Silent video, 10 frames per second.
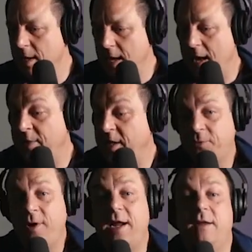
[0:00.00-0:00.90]
And
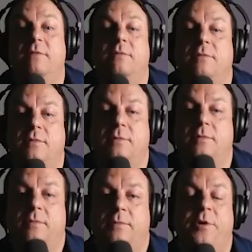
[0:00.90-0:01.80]
that's why.
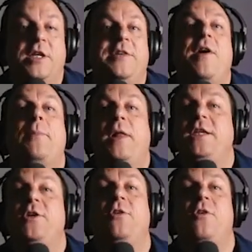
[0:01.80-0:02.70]
Because if I
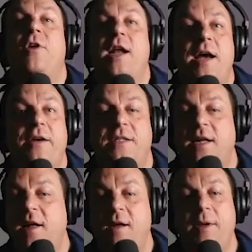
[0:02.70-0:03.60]
played your horn right now, it'd
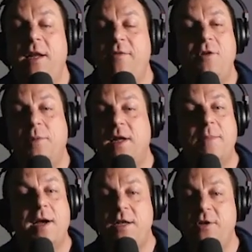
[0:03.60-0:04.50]
sound like me. And if you played
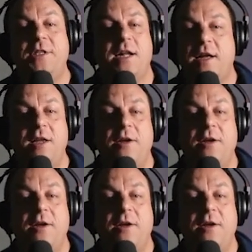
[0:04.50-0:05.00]
mine, you'd sound like you.